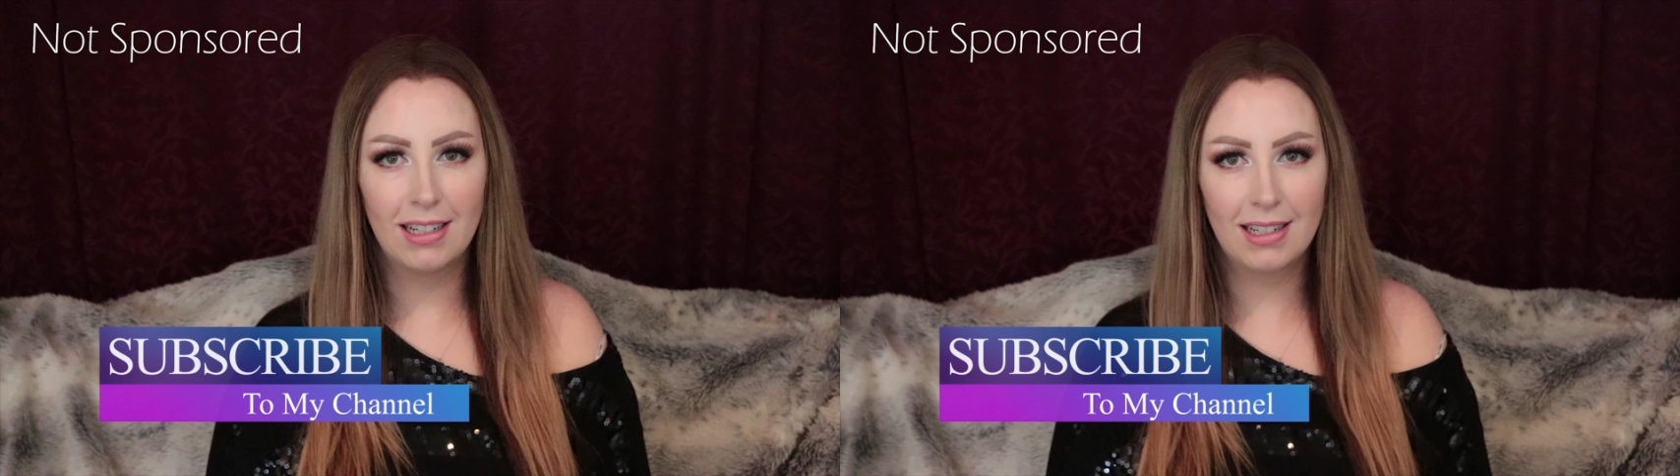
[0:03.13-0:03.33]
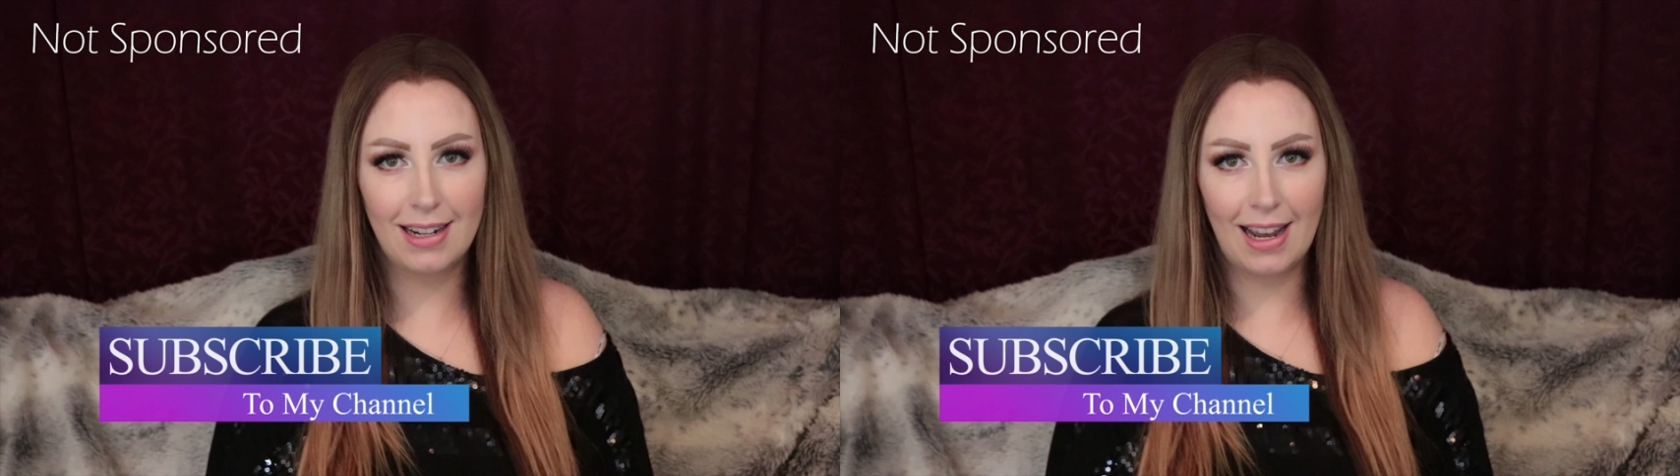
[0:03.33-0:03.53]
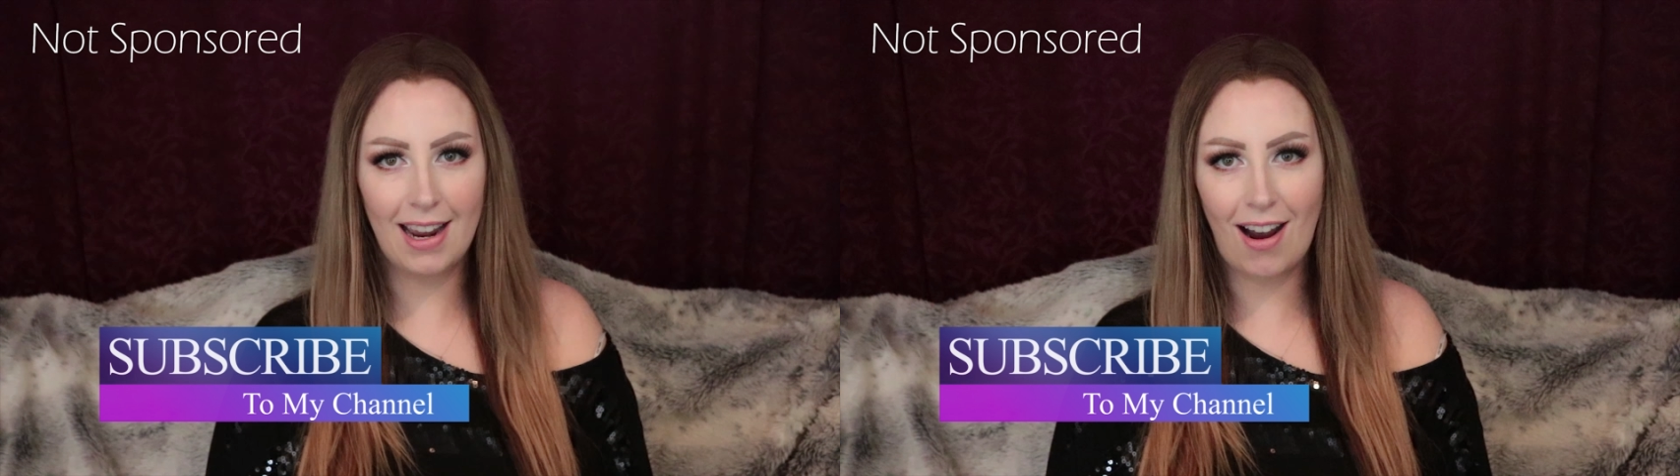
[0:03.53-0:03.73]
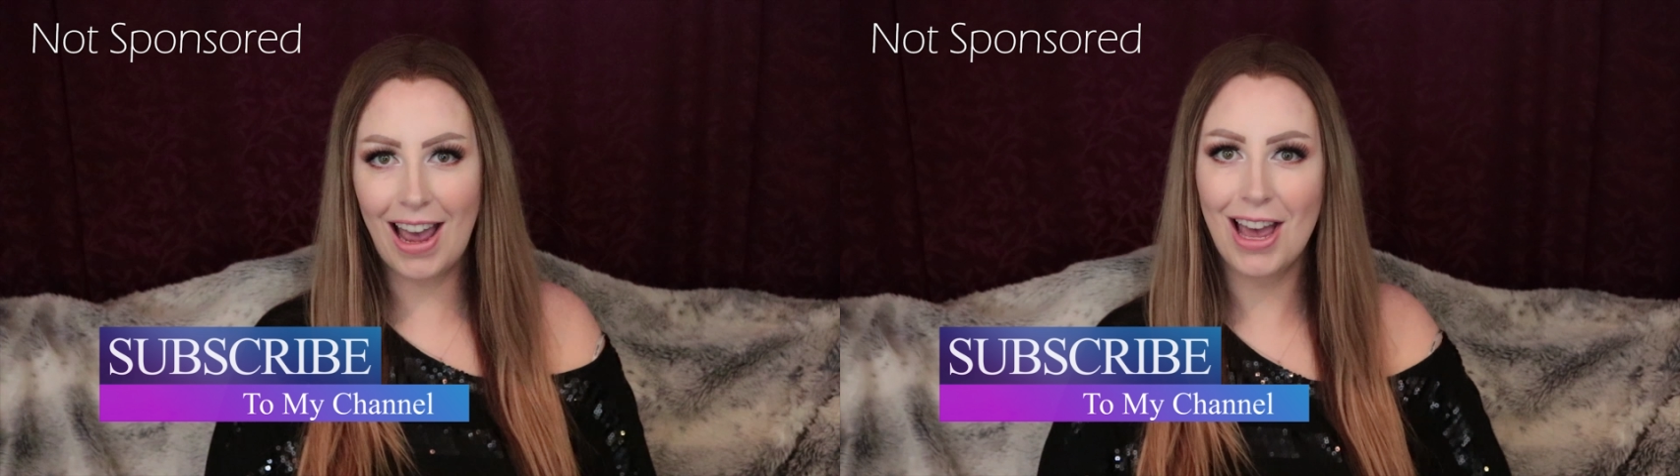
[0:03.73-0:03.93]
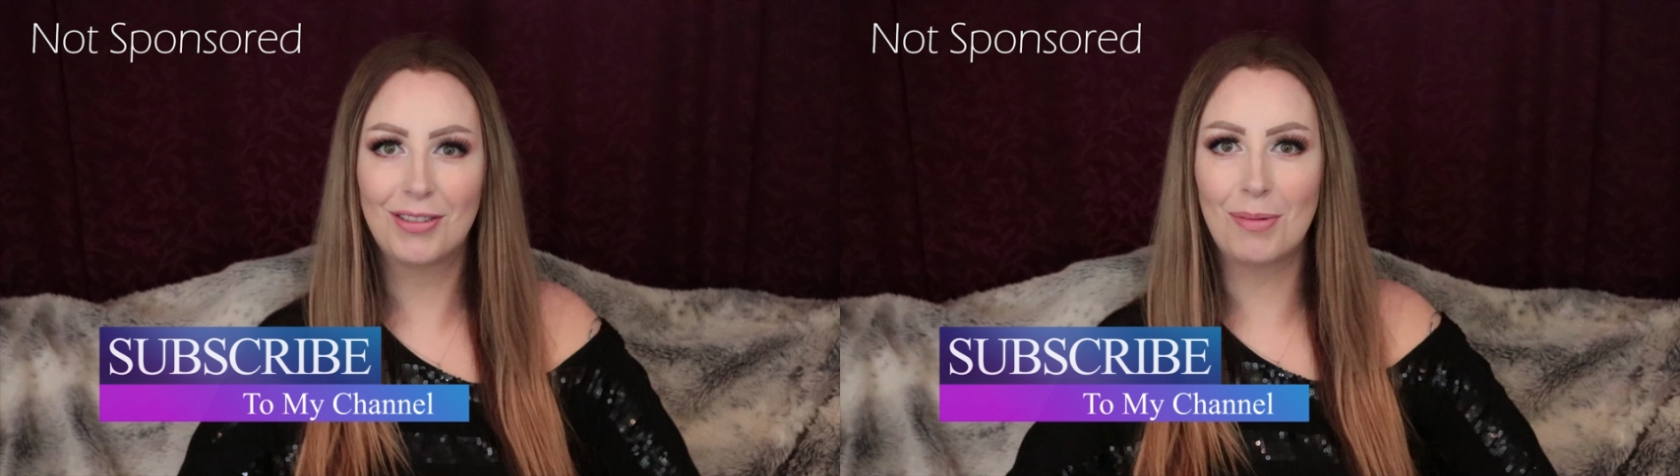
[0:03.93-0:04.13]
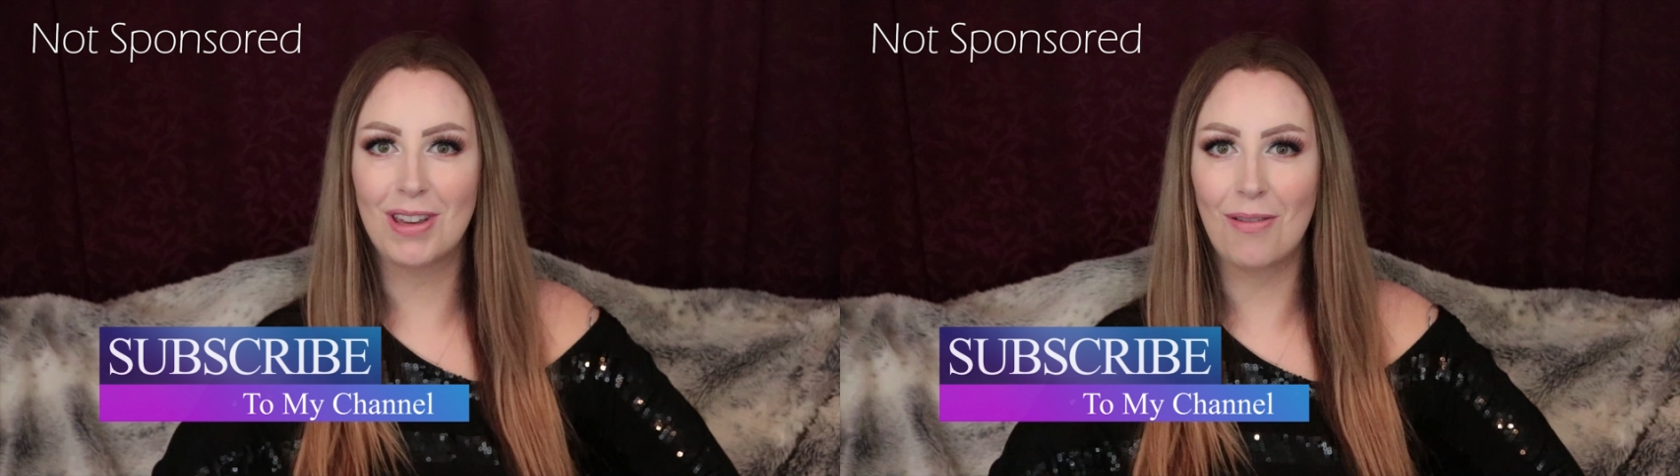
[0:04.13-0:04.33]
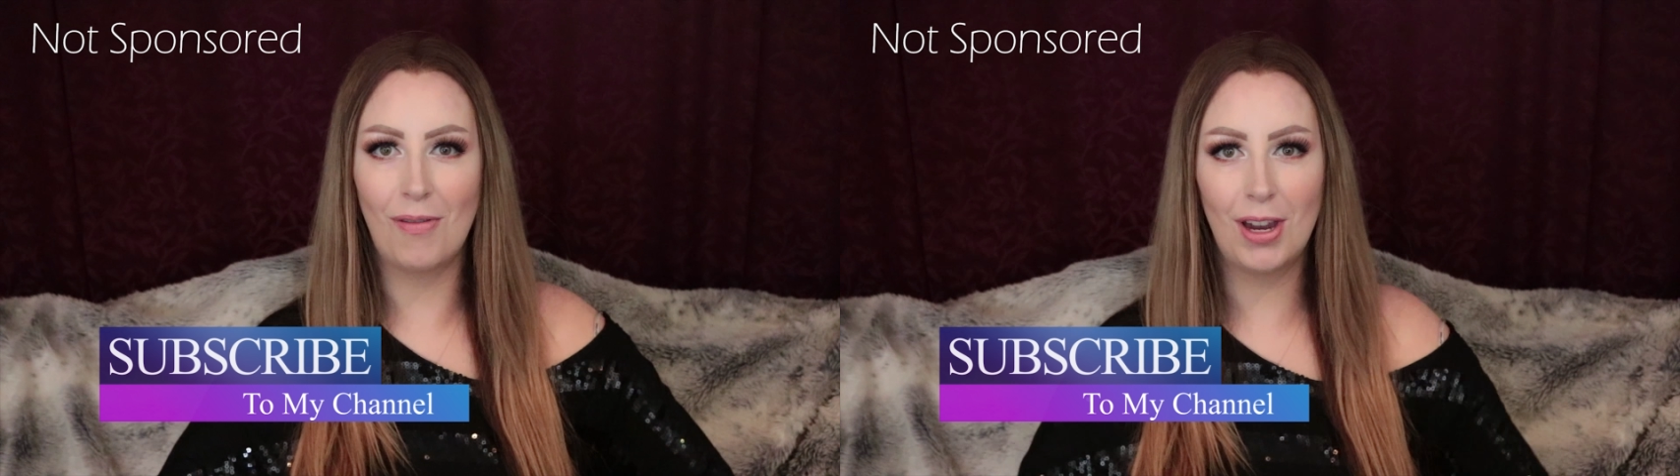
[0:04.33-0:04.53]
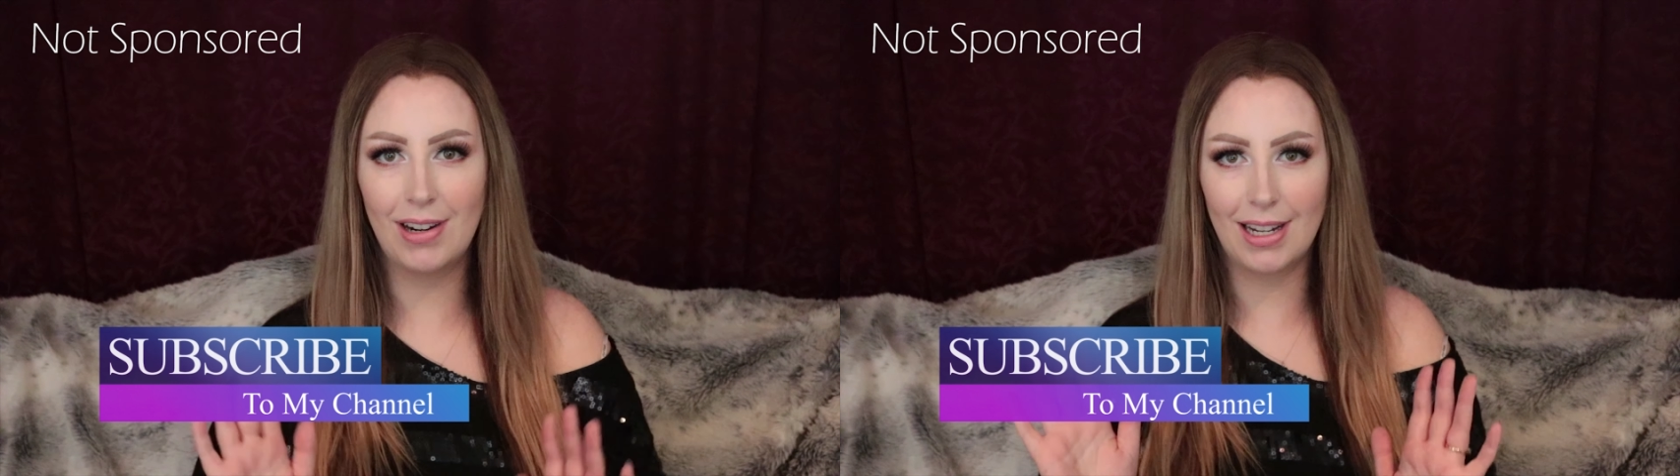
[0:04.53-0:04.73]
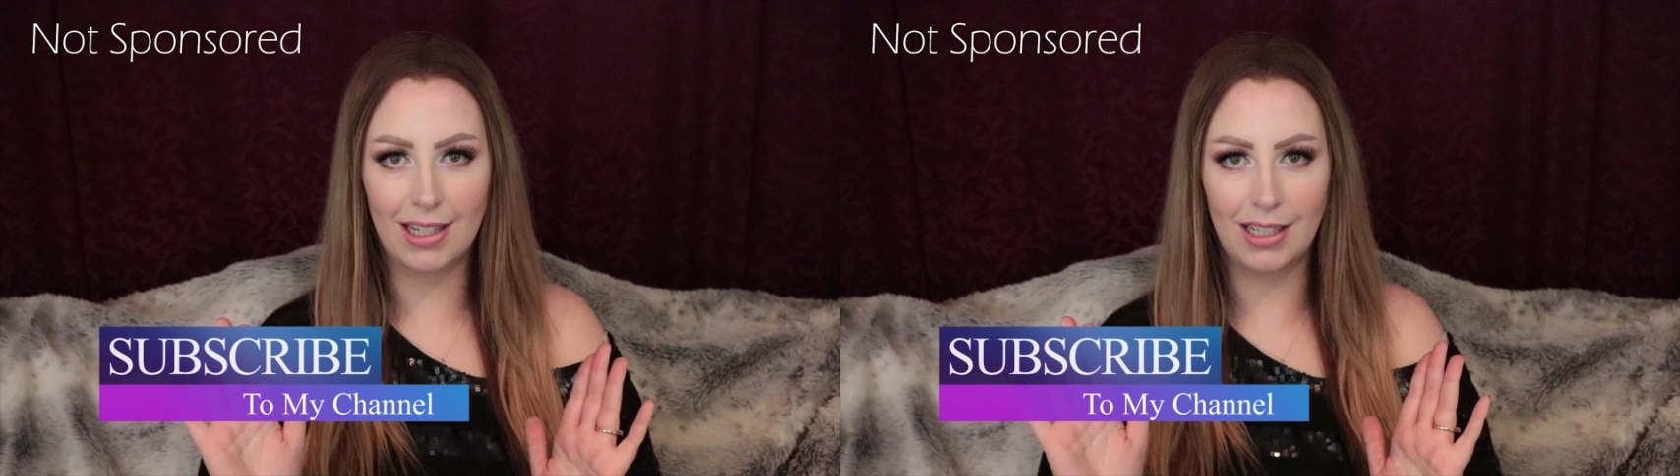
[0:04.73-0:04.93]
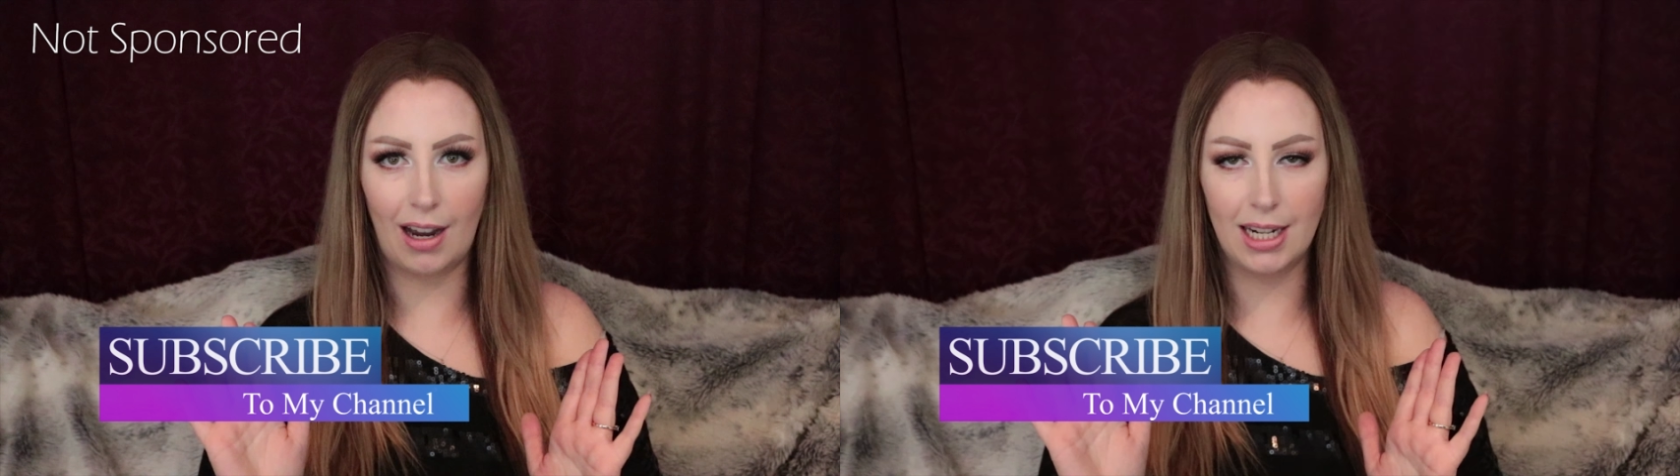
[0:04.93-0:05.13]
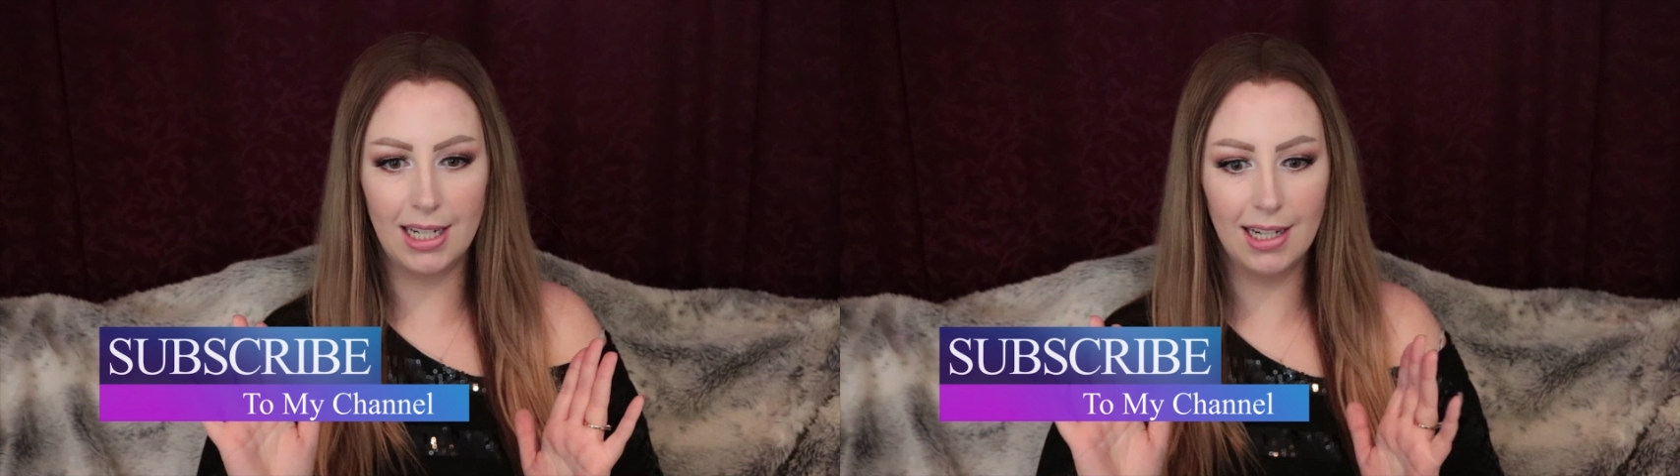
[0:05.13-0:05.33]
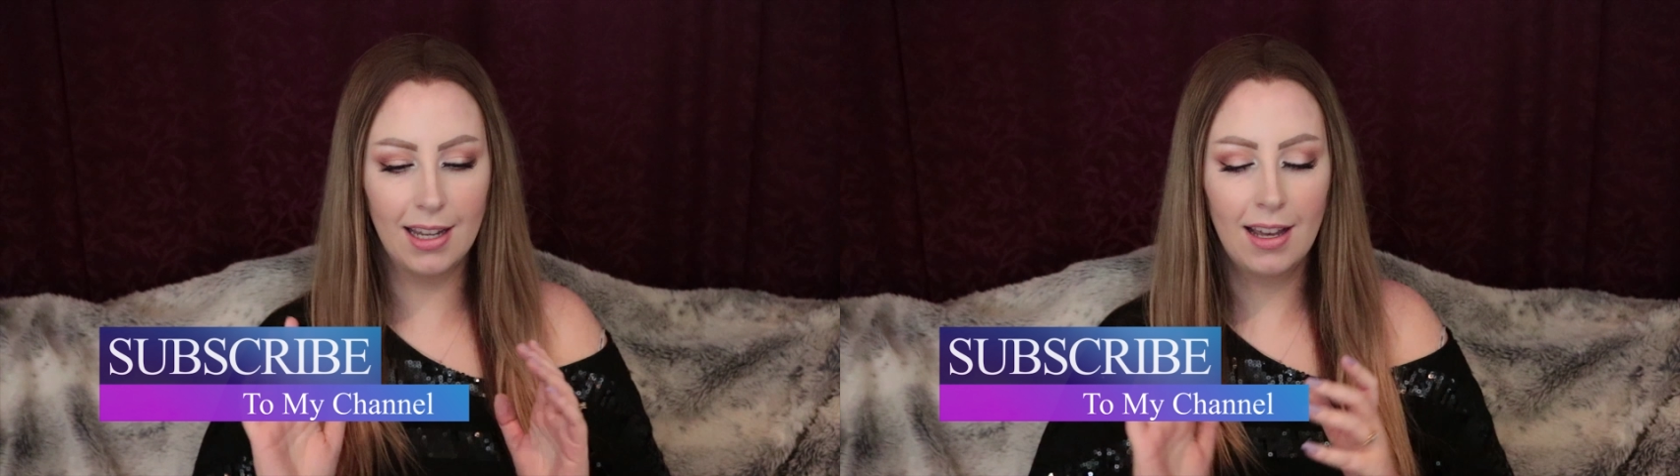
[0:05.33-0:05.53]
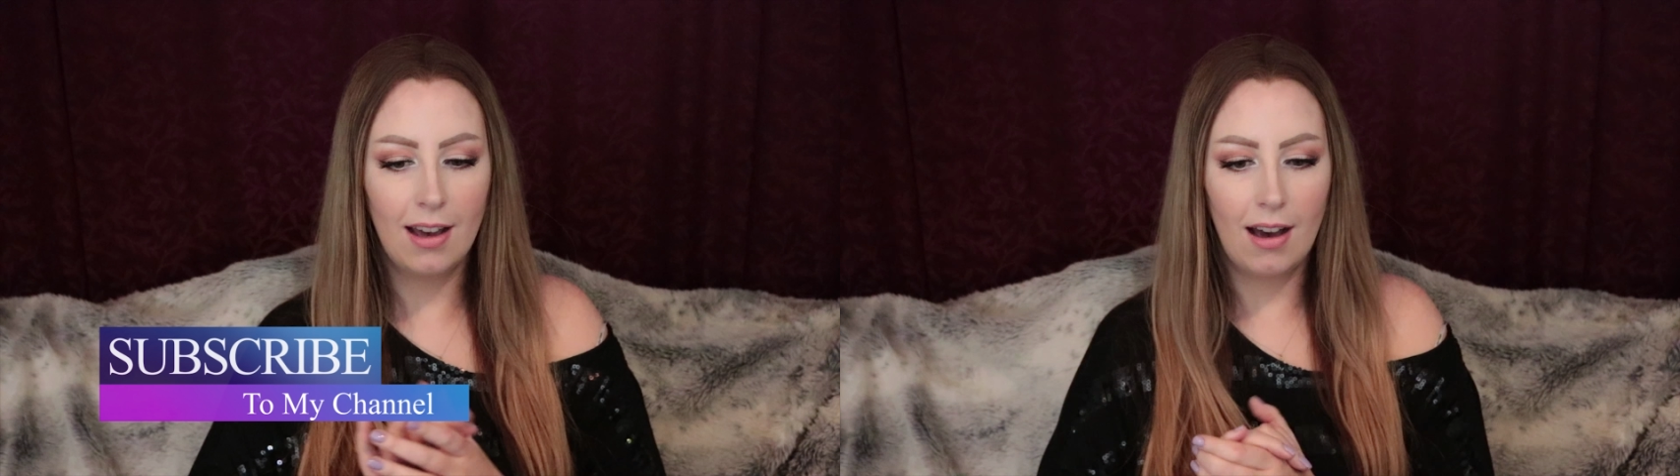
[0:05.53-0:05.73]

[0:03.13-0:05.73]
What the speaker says: Today I have something very exciting.